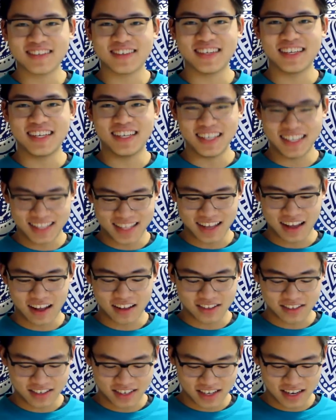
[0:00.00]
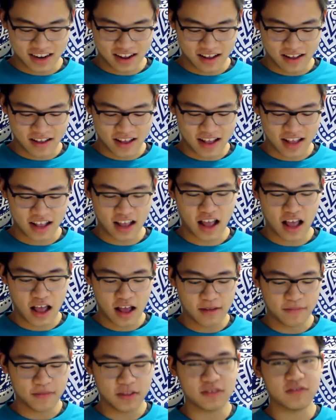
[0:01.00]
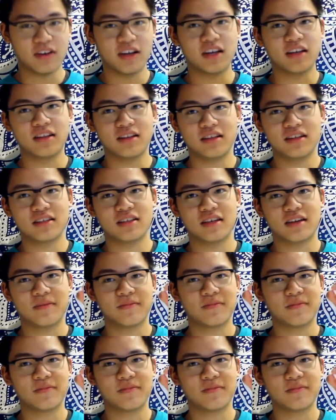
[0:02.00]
we eat the Altoid. It's very easy.